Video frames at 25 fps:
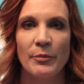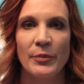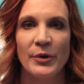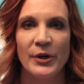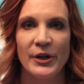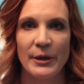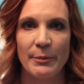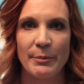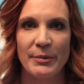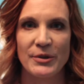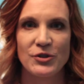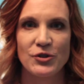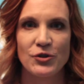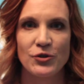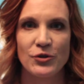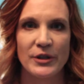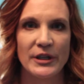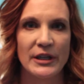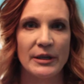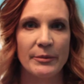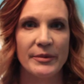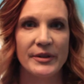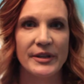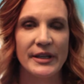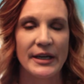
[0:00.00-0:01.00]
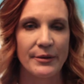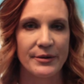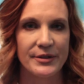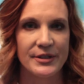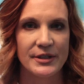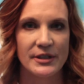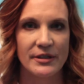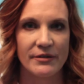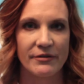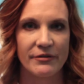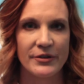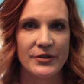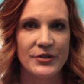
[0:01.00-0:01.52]
put up a tree, but that was
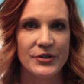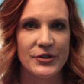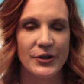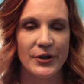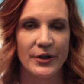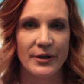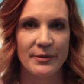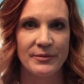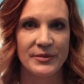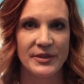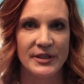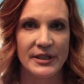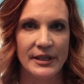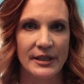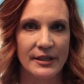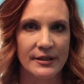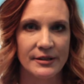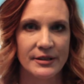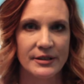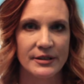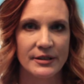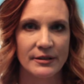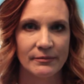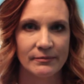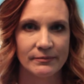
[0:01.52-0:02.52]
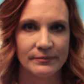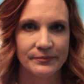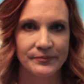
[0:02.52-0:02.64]
a different circumstance.